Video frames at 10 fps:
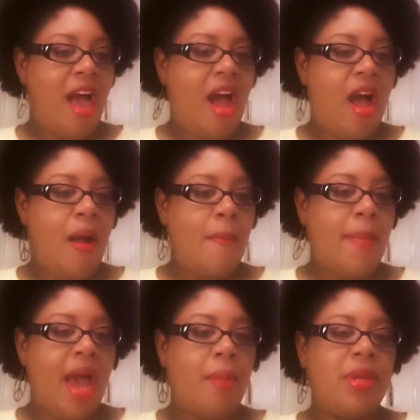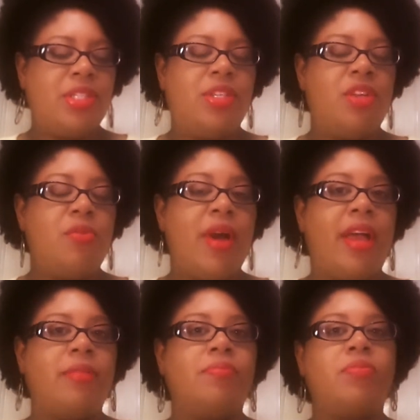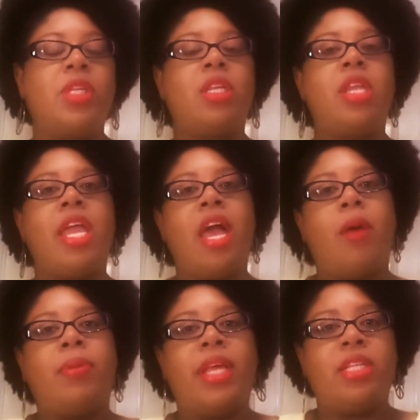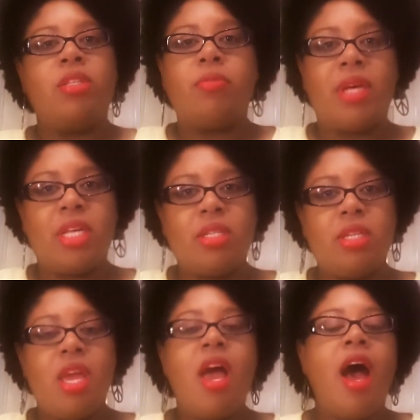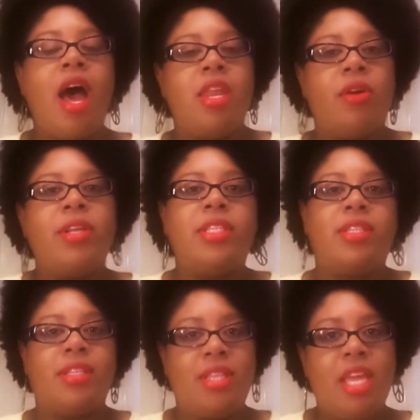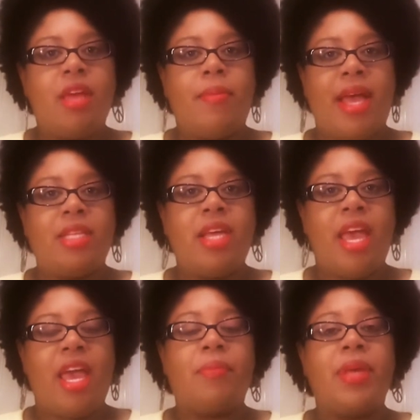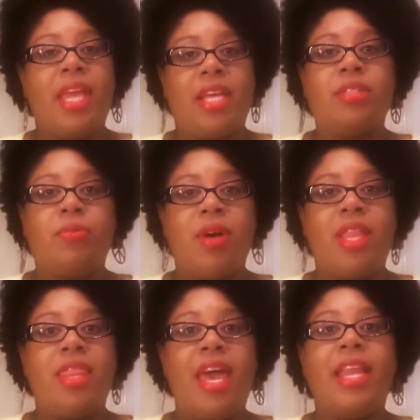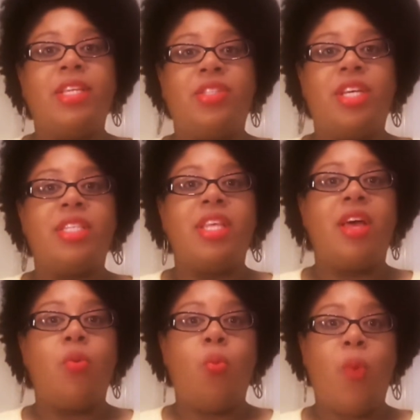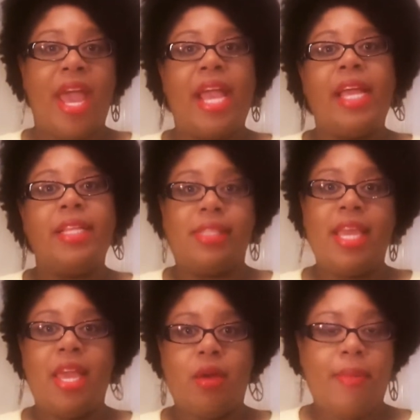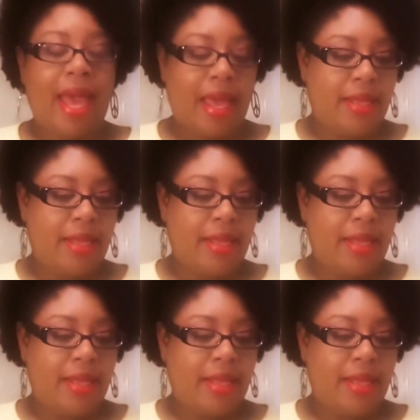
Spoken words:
How much do you weigh? Now y'all play too much. I know this is the TMI tag, but guess what? That is just way TMI.